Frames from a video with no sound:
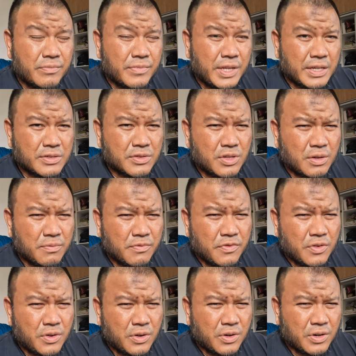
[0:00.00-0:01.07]
desktop
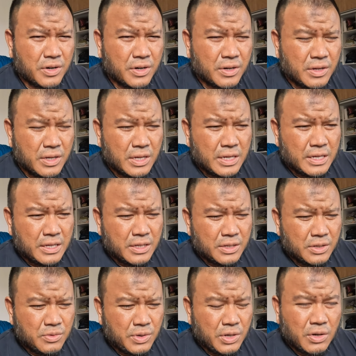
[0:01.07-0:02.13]
for
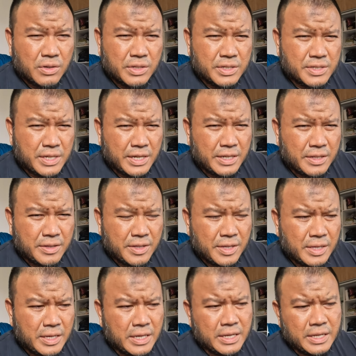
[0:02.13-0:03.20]
doing all this
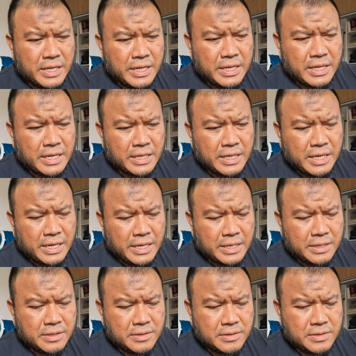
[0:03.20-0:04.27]
editing, and then I
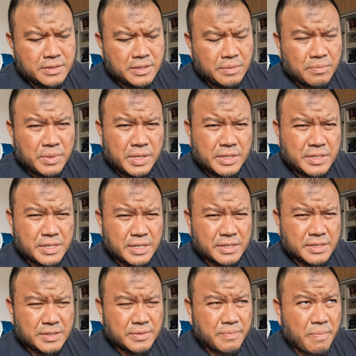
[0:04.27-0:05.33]
can simply
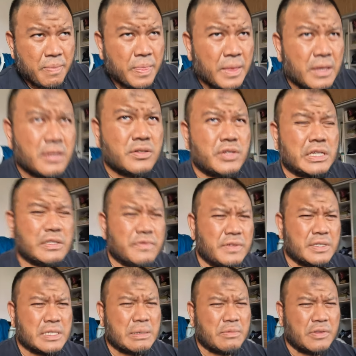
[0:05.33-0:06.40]
just
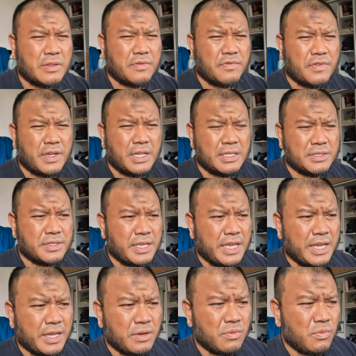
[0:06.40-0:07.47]
transfer some of the files
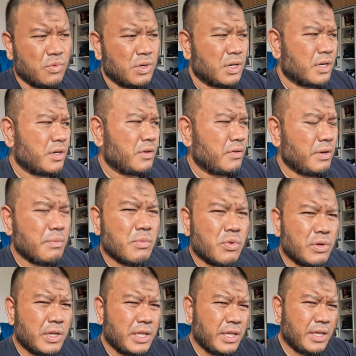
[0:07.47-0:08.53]
and work
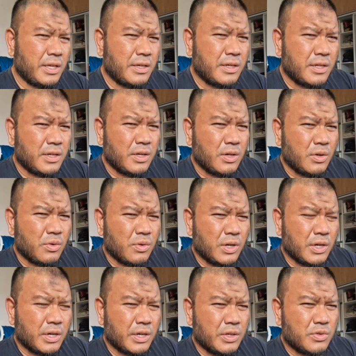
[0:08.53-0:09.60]
remotely
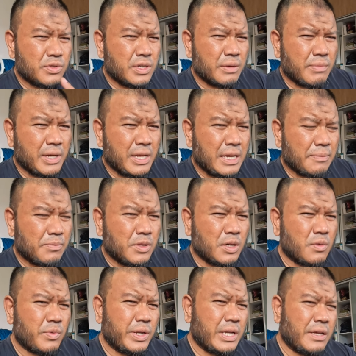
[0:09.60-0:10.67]
using my
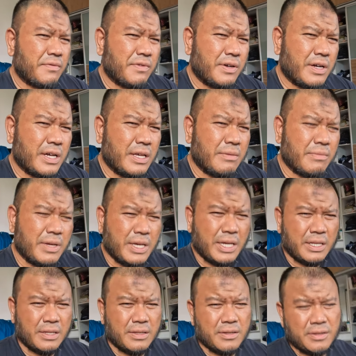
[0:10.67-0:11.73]
laptop whenever I'm
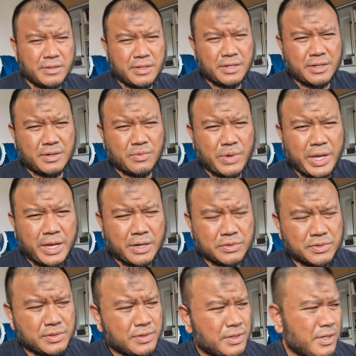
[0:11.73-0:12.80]
at the
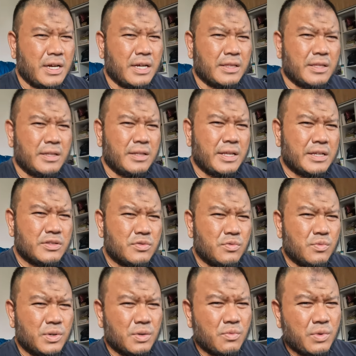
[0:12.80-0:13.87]
warehouse. I think that
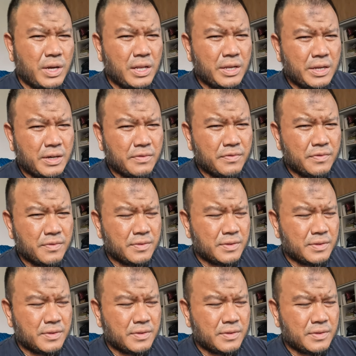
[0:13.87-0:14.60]
should work well enough.